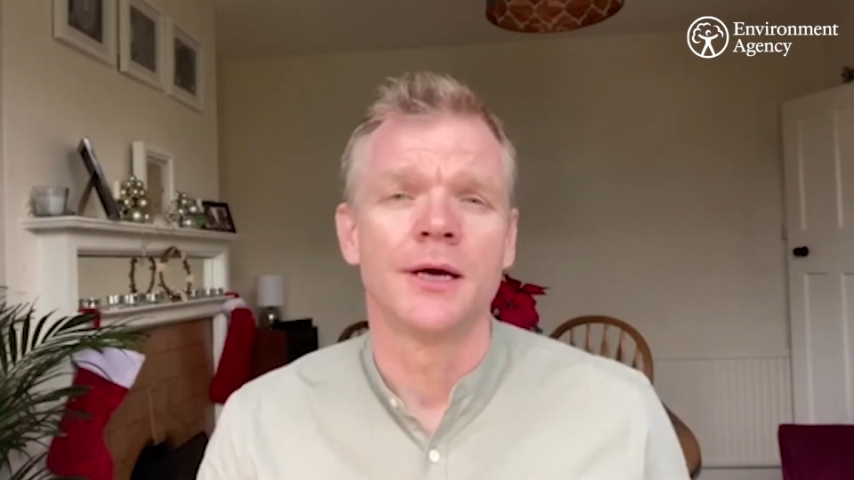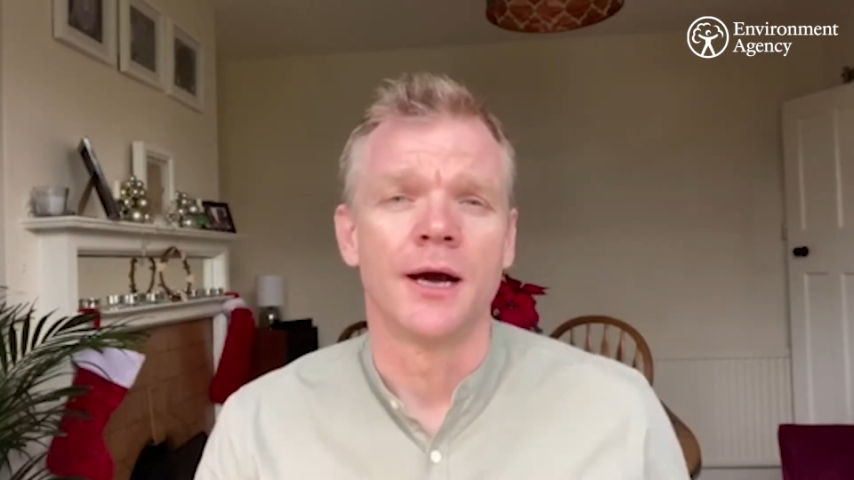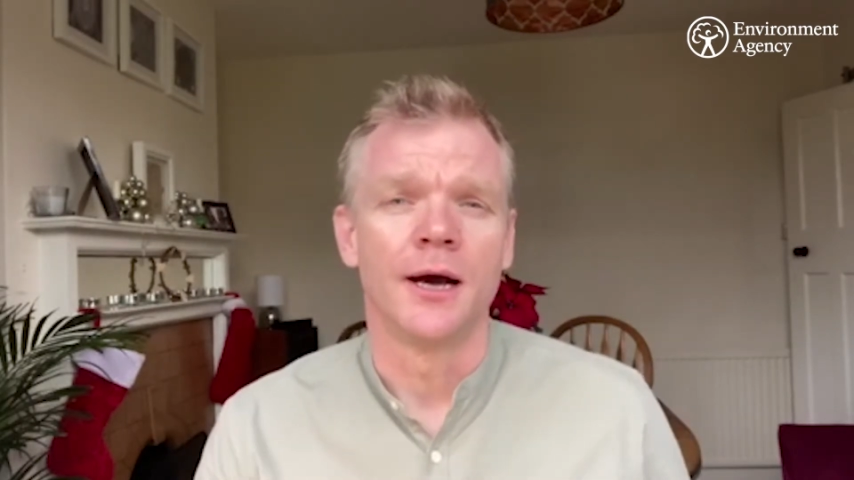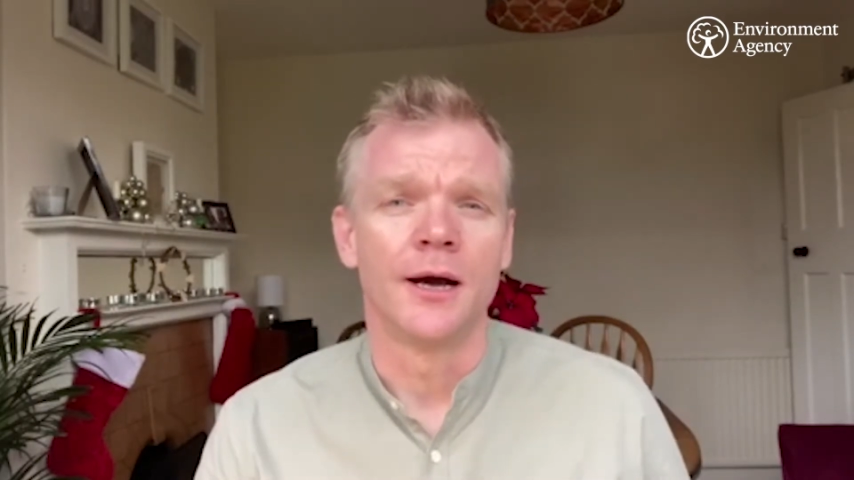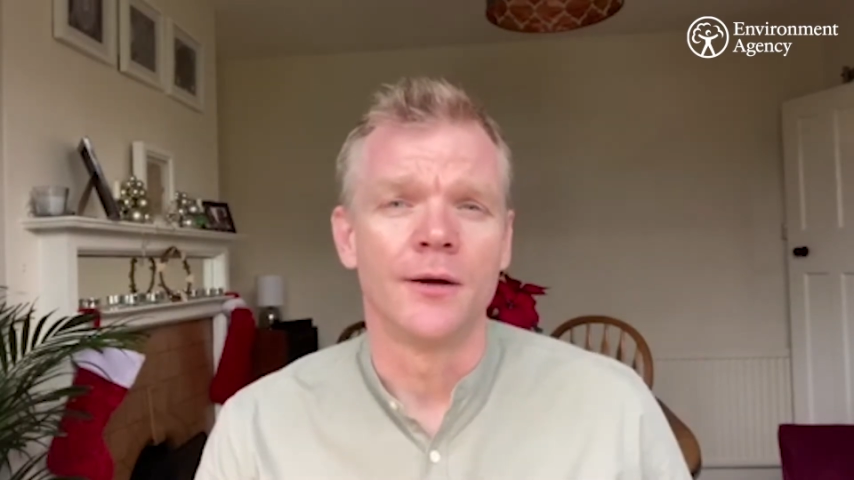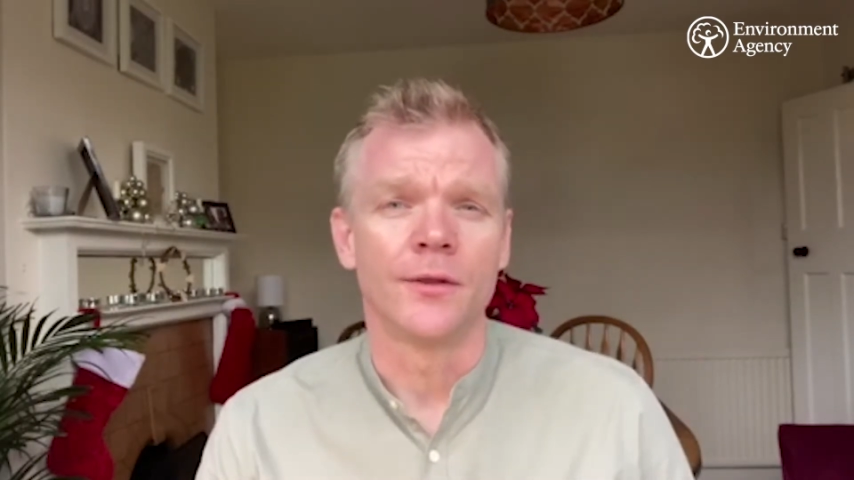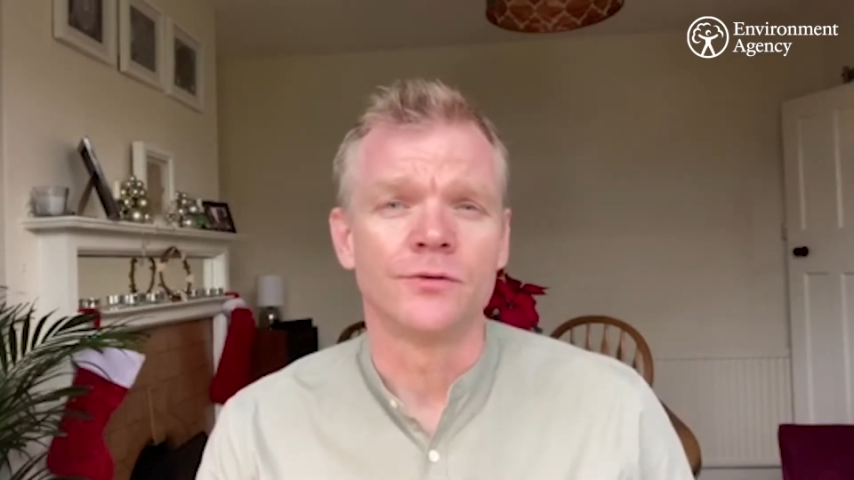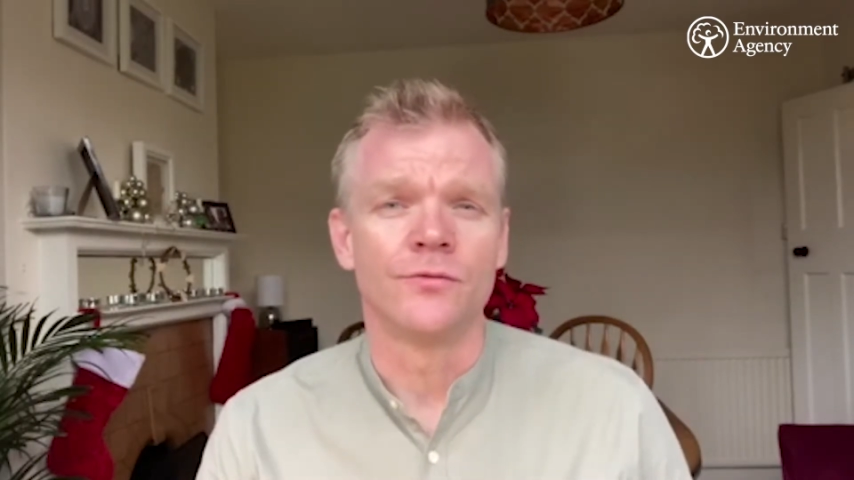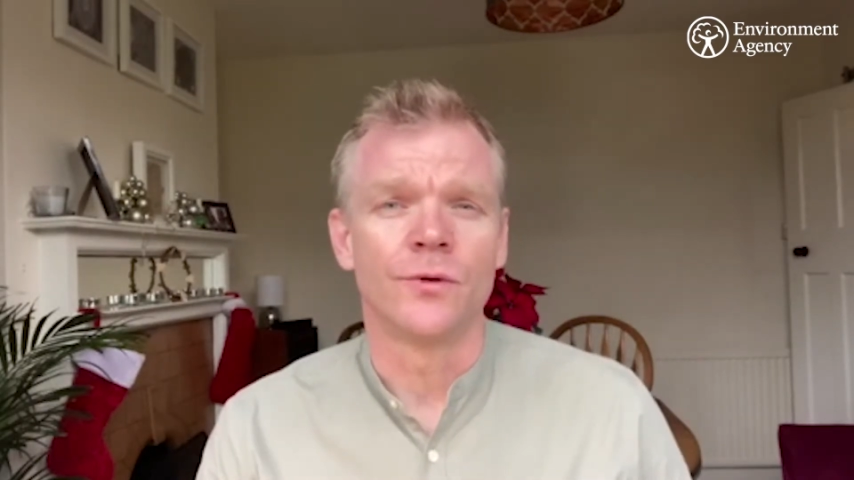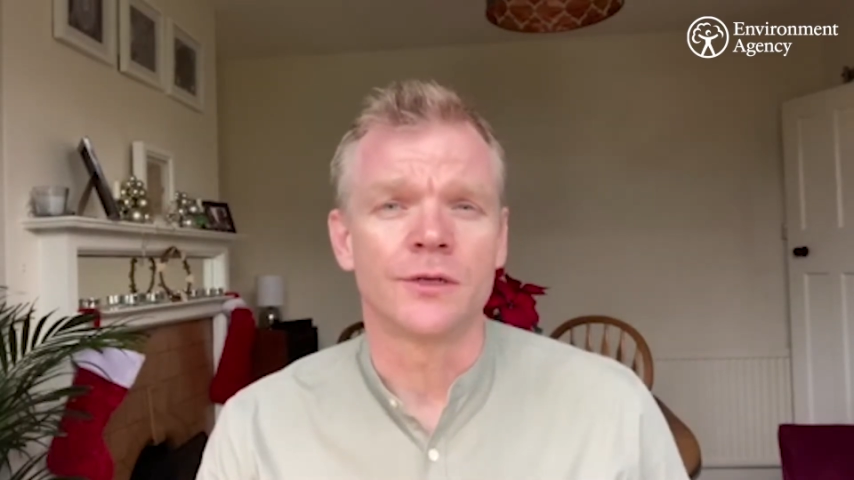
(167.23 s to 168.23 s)

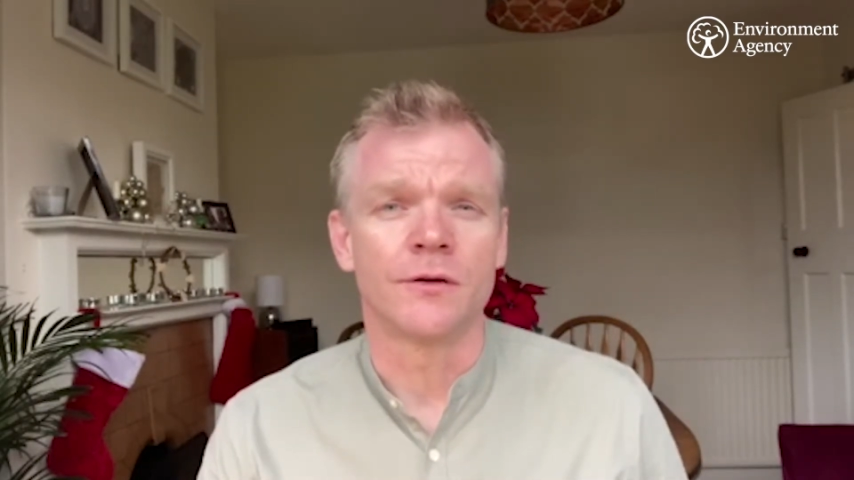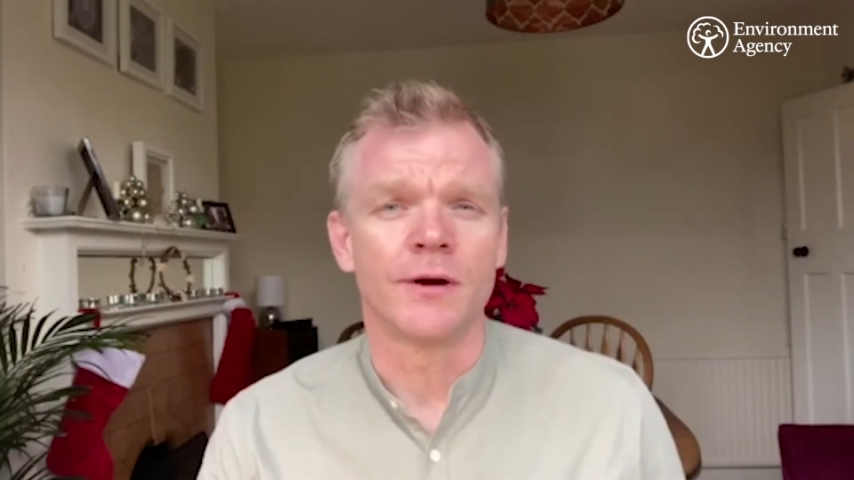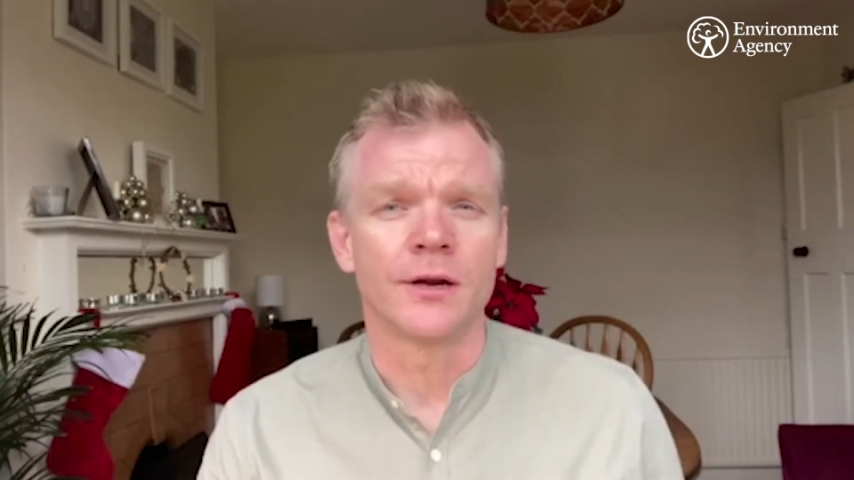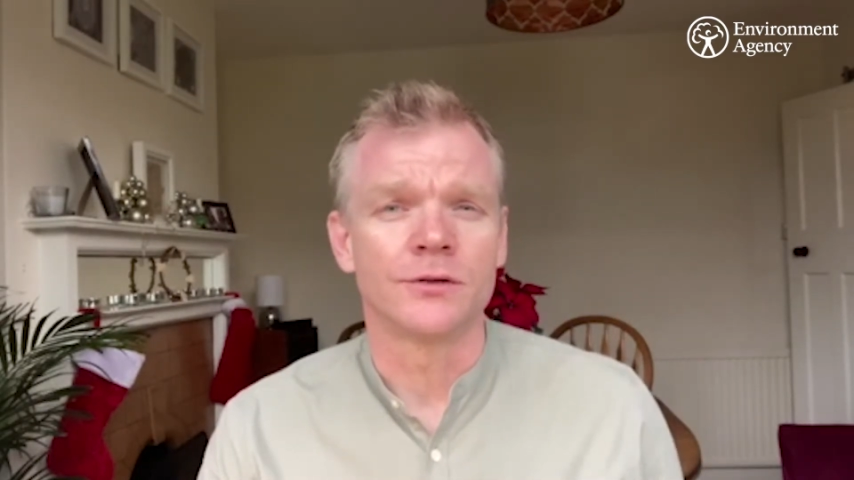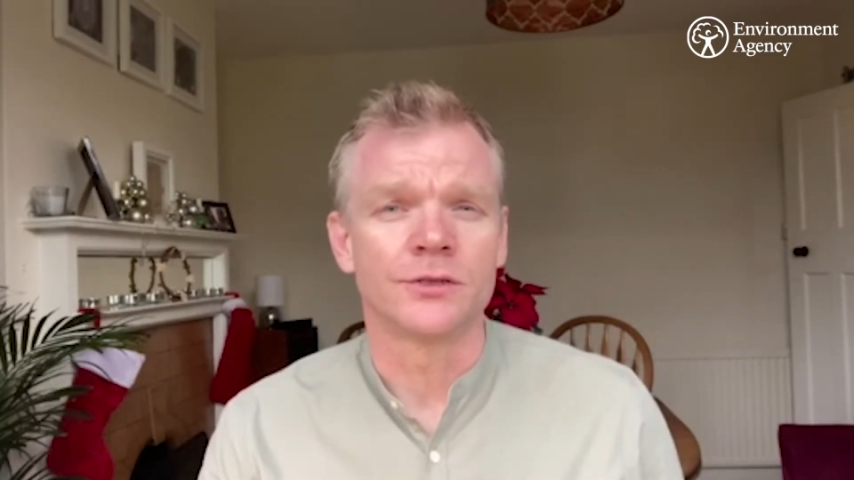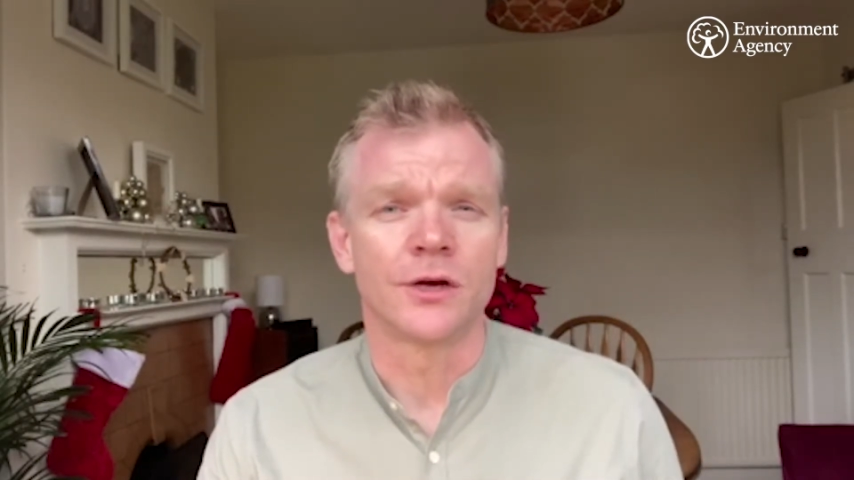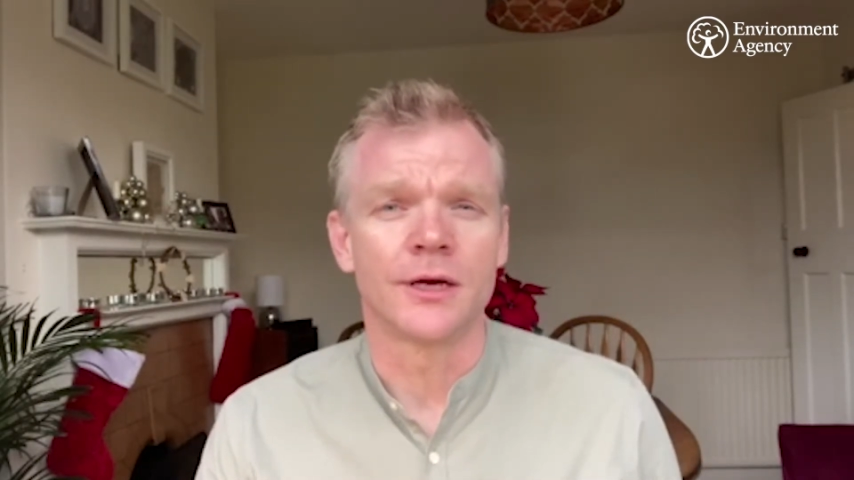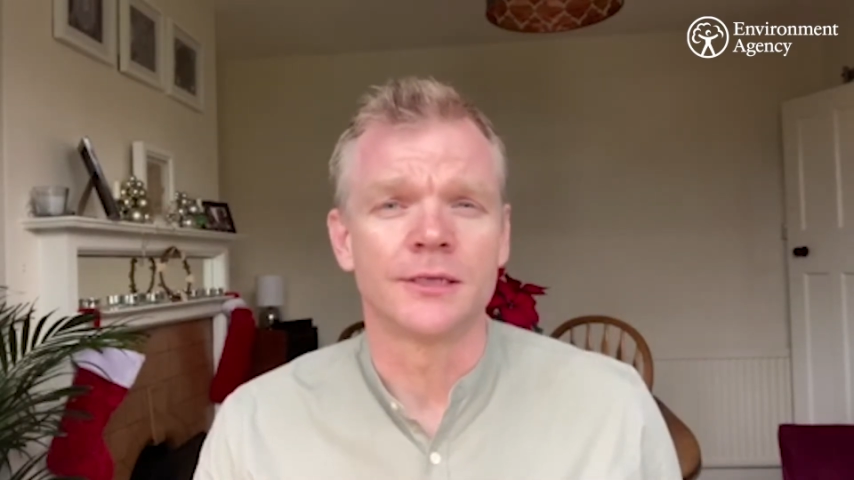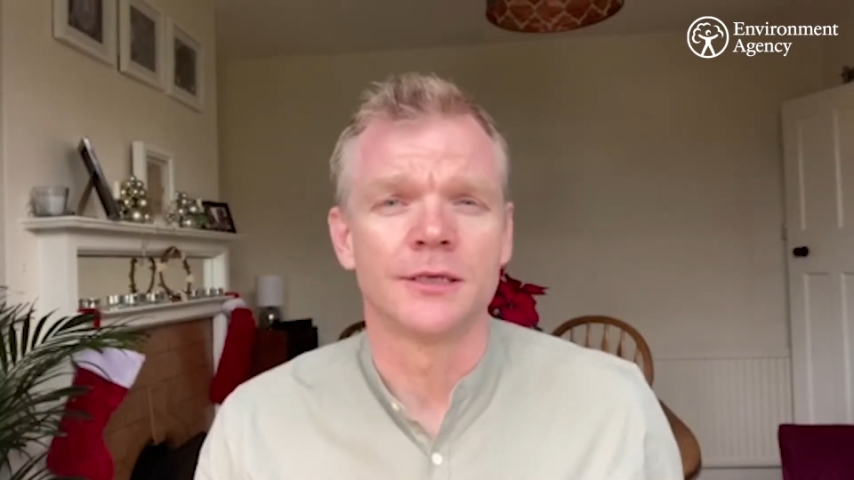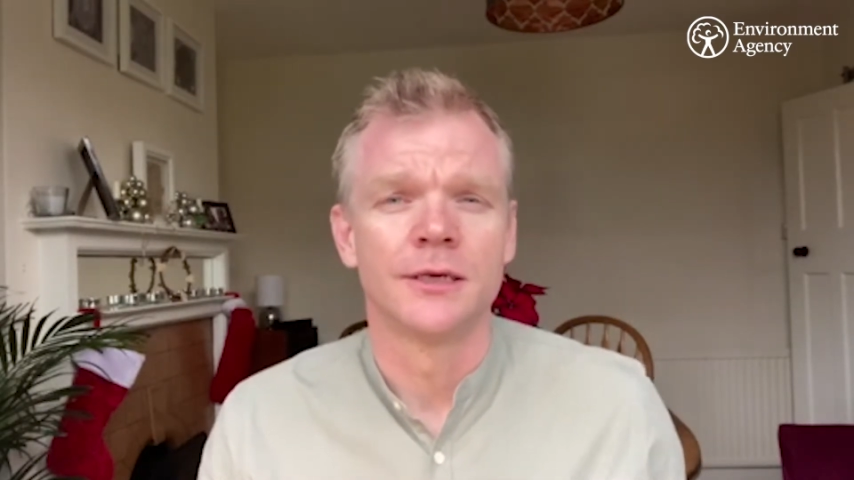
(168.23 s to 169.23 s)
those who've worked directly on
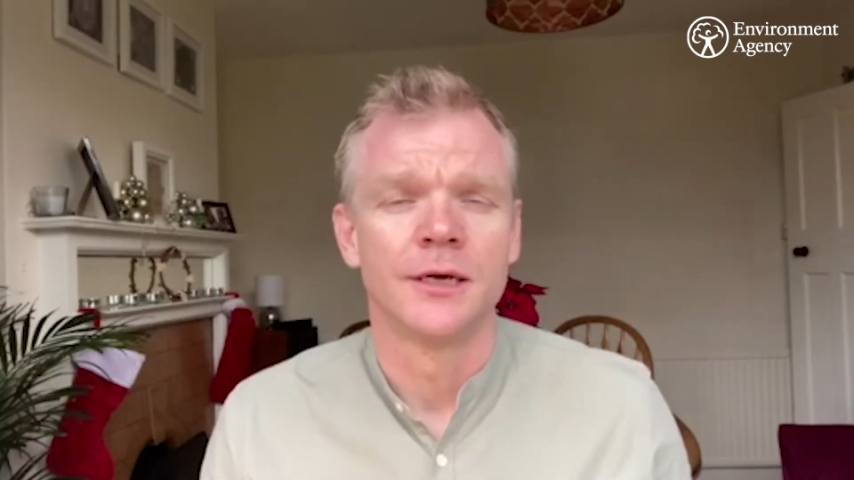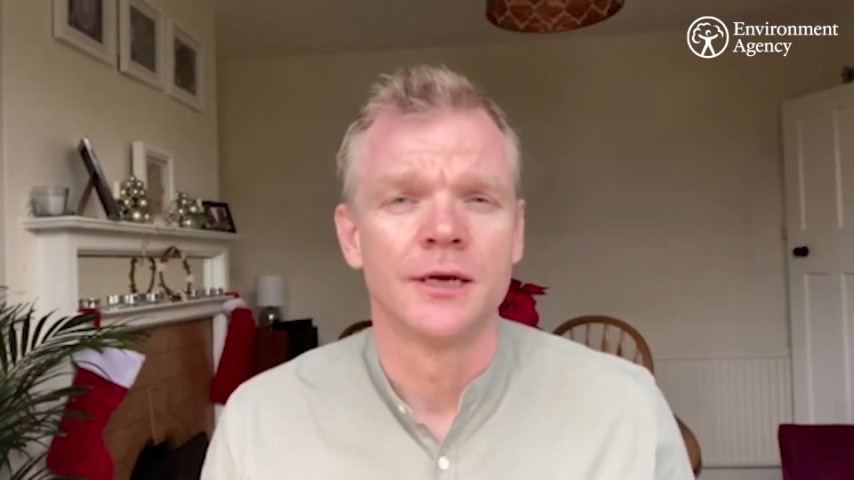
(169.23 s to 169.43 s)
site,